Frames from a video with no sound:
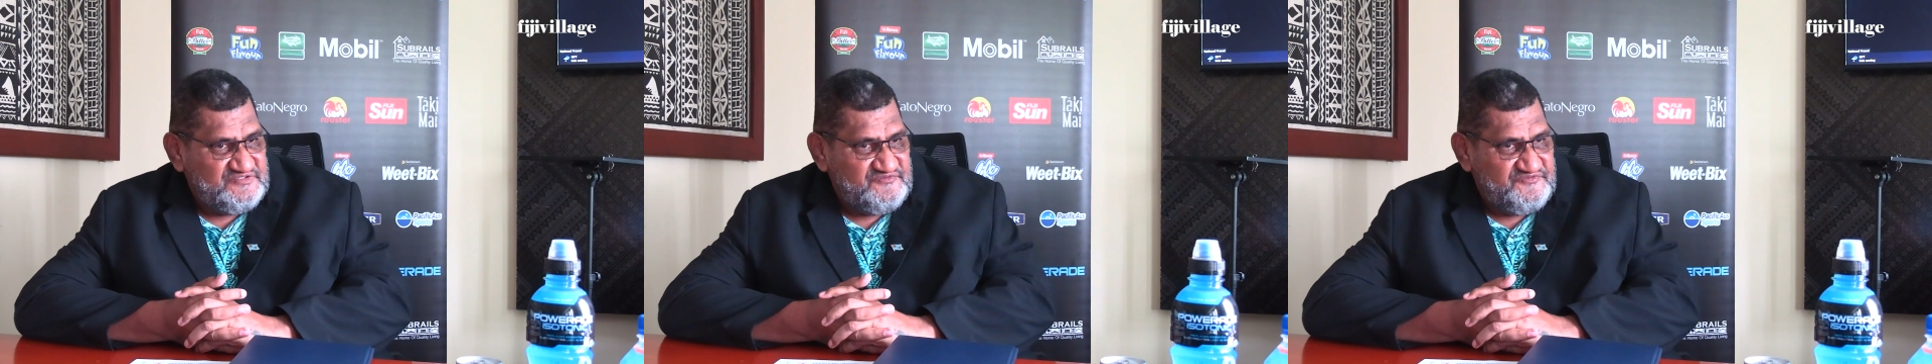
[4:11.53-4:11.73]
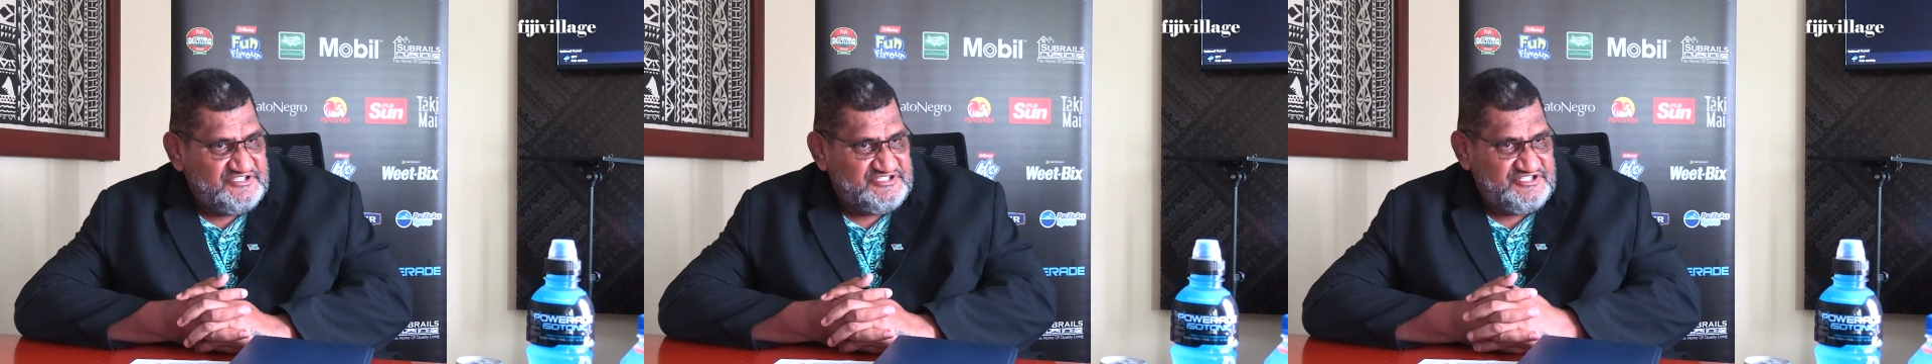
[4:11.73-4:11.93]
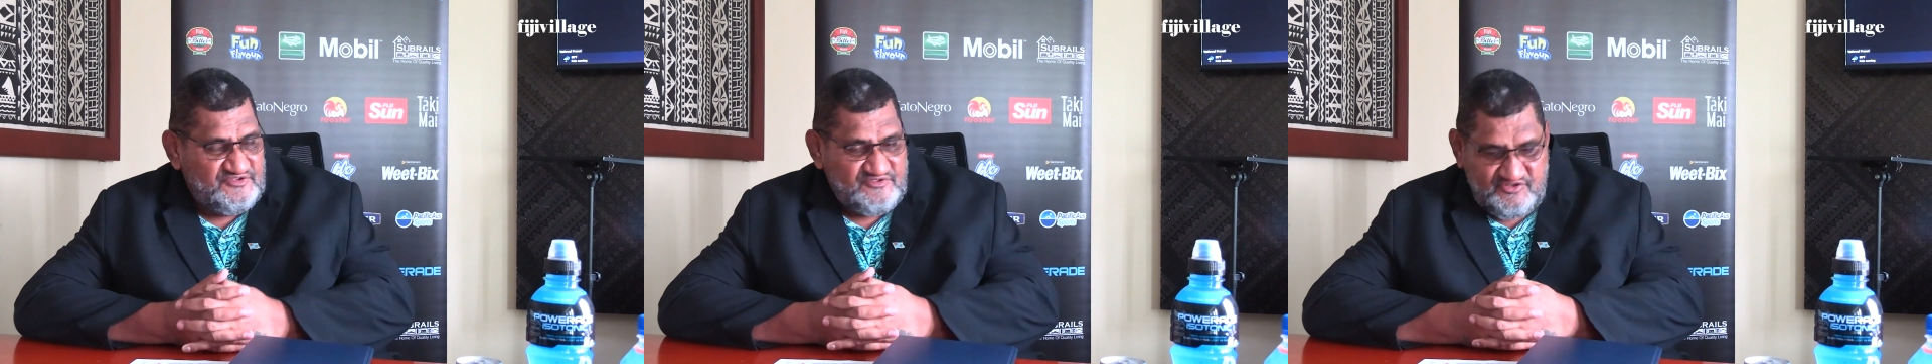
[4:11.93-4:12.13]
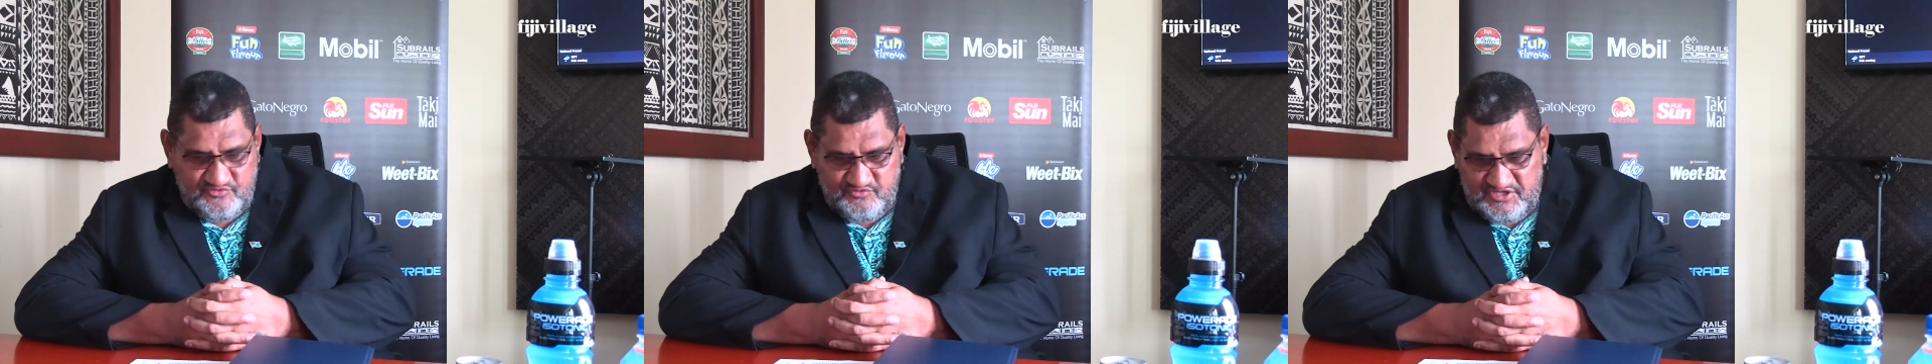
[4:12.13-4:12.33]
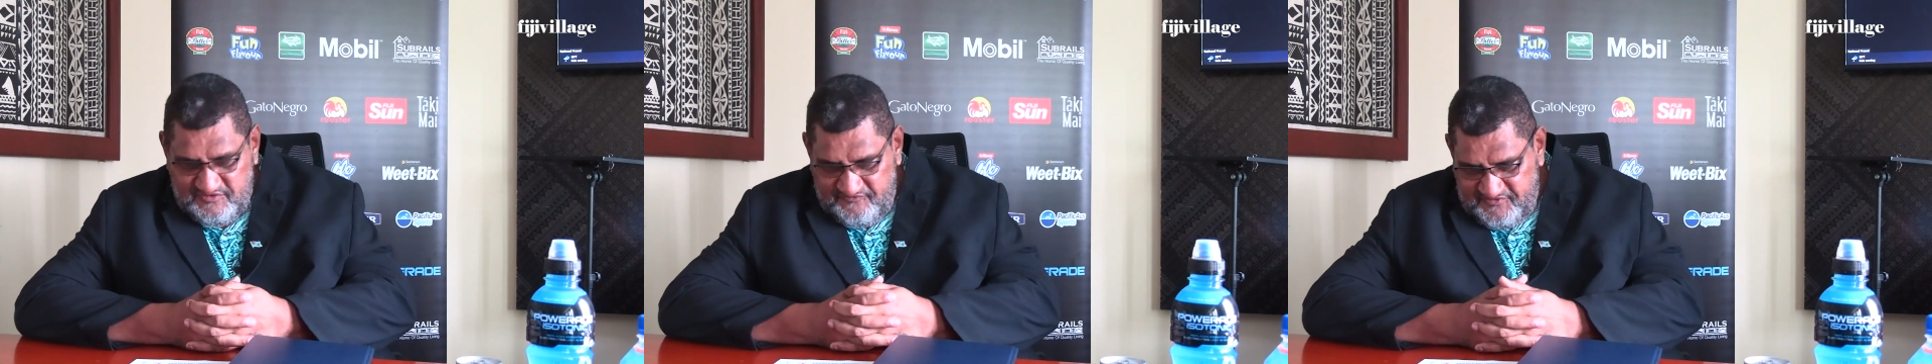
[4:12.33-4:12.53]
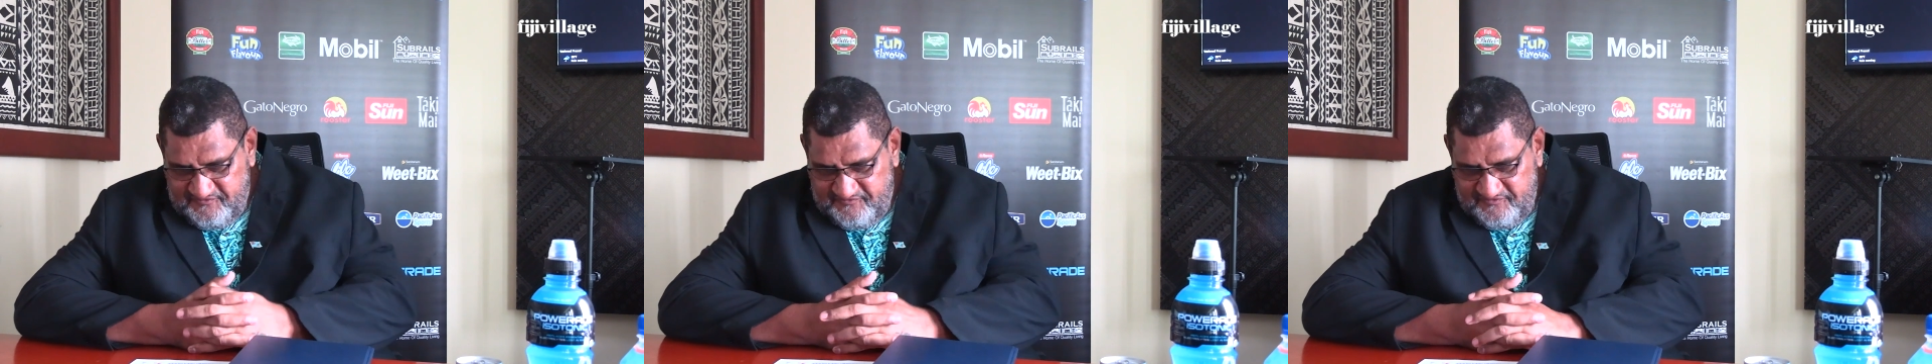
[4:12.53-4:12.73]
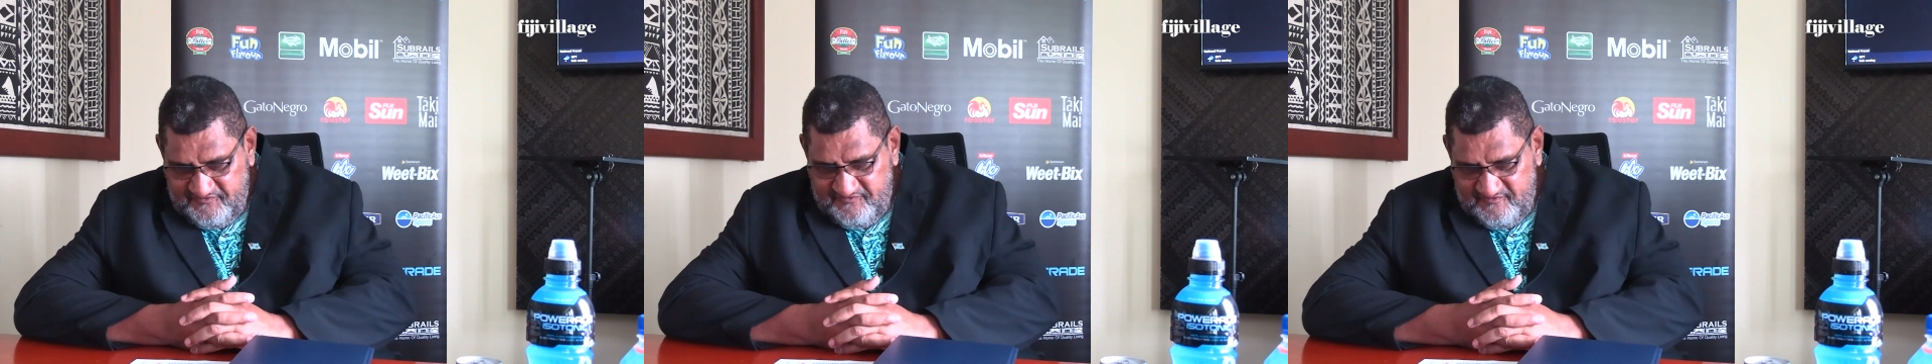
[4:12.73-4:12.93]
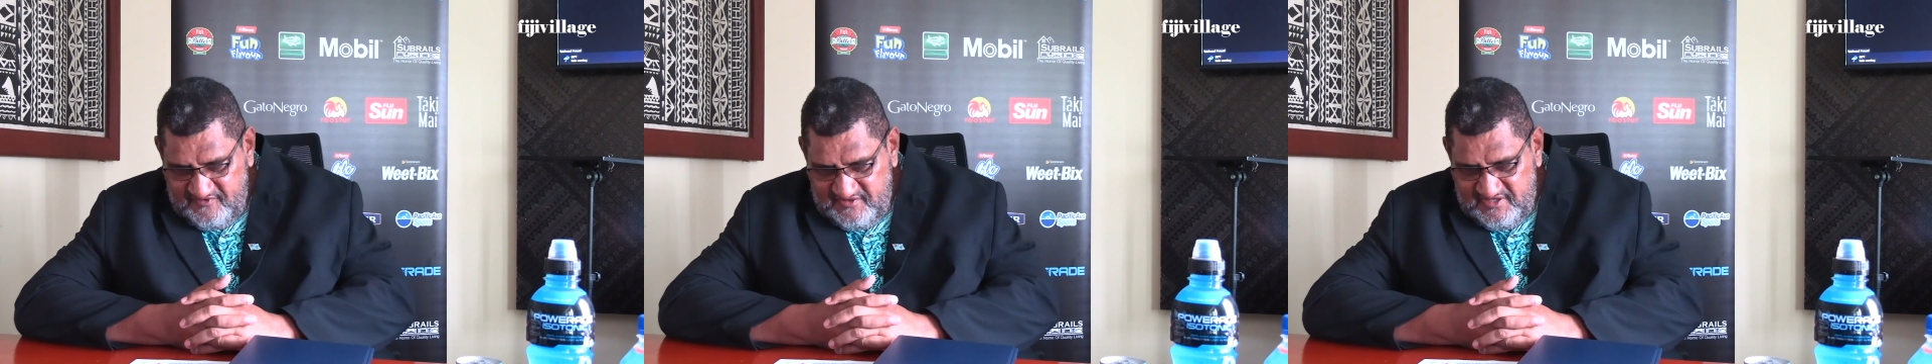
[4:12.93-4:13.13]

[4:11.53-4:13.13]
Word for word: in Fiji on the 25th,